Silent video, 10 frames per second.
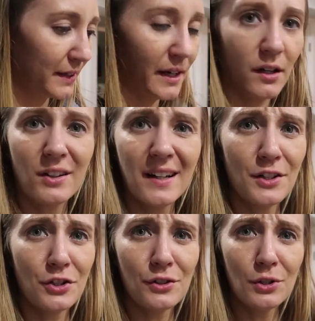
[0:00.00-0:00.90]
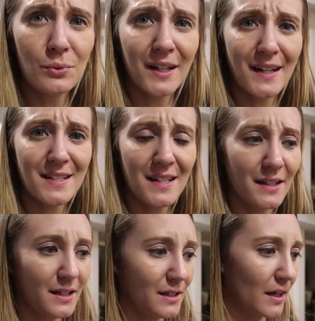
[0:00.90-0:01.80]
Yeah, I'll kind of show you what I
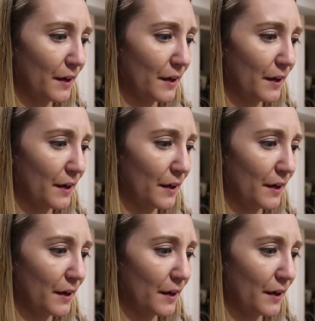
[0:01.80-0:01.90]
did.